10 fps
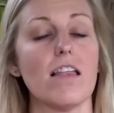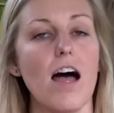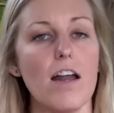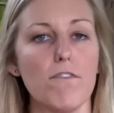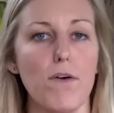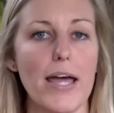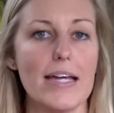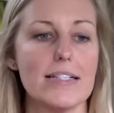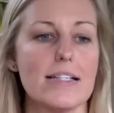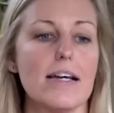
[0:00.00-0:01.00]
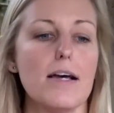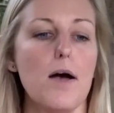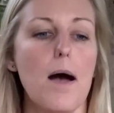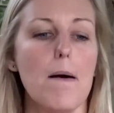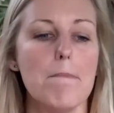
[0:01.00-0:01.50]
a lot of weight,
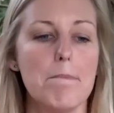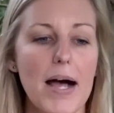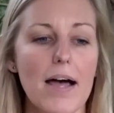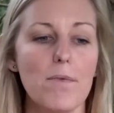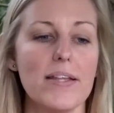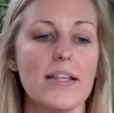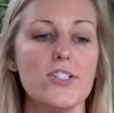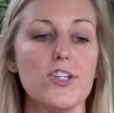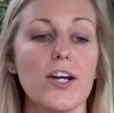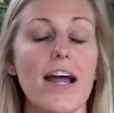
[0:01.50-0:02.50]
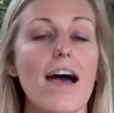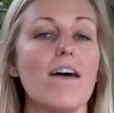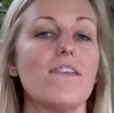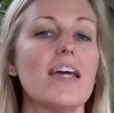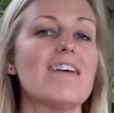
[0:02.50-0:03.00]
but with this, you're gonna
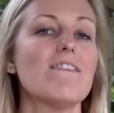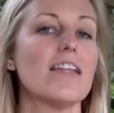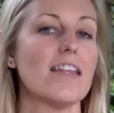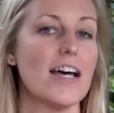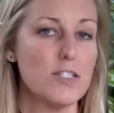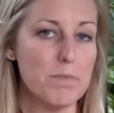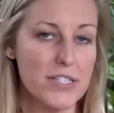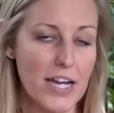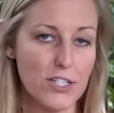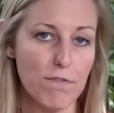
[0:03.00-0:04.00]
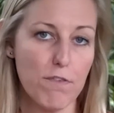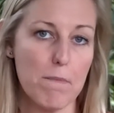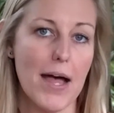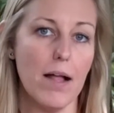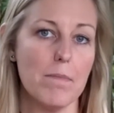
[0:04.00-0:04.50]
have even less protection
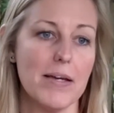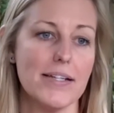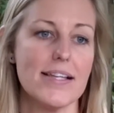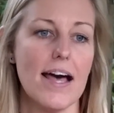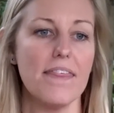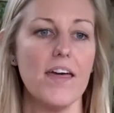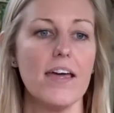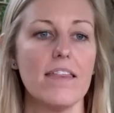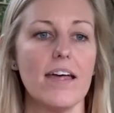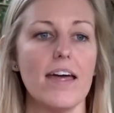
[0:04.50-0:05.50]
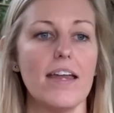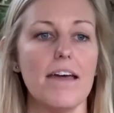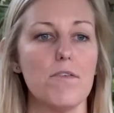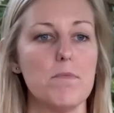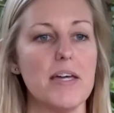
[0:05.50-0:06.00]
from the elements. I think that
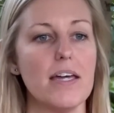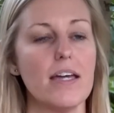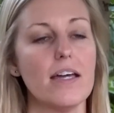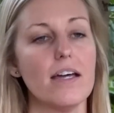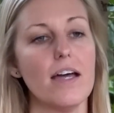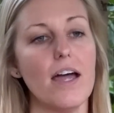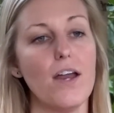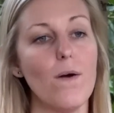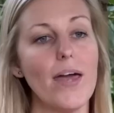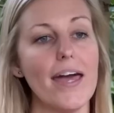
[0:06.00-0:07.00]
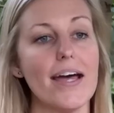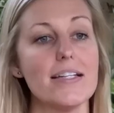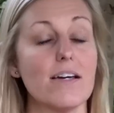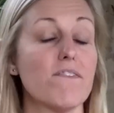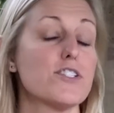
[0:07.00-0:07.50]
it would be an okay
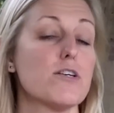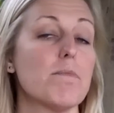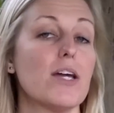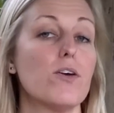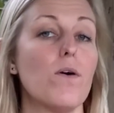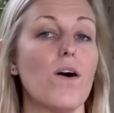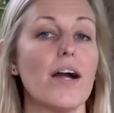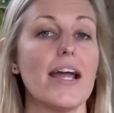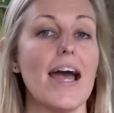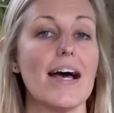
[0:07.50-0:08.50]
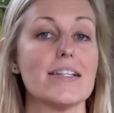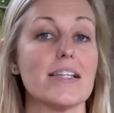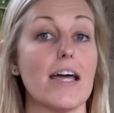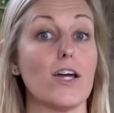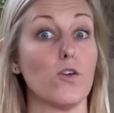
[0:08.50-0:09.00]
idea for somebody who already has
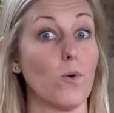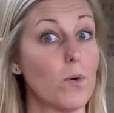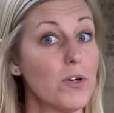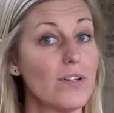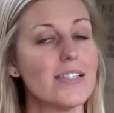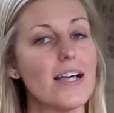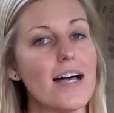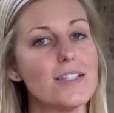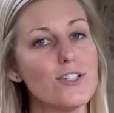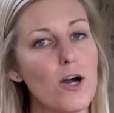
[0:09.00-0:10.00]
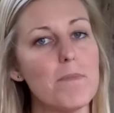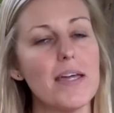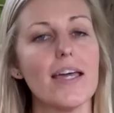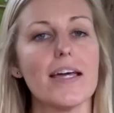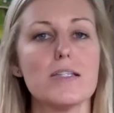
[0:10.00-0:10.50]
like normal size
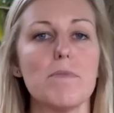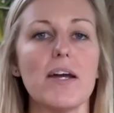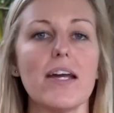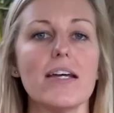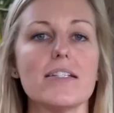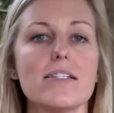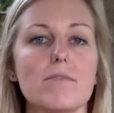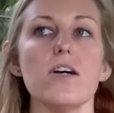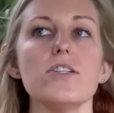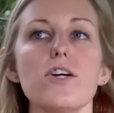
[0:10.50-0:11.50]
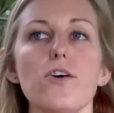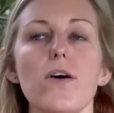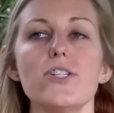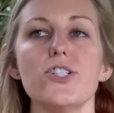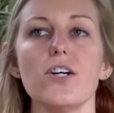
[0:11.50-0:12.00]
tarping experience. It's also
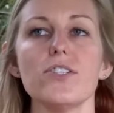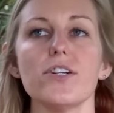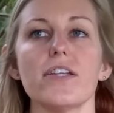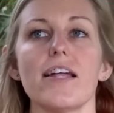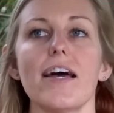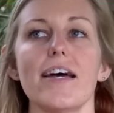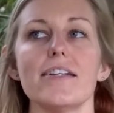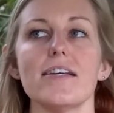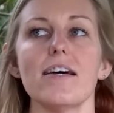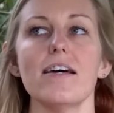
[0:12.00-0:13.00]
a shelter that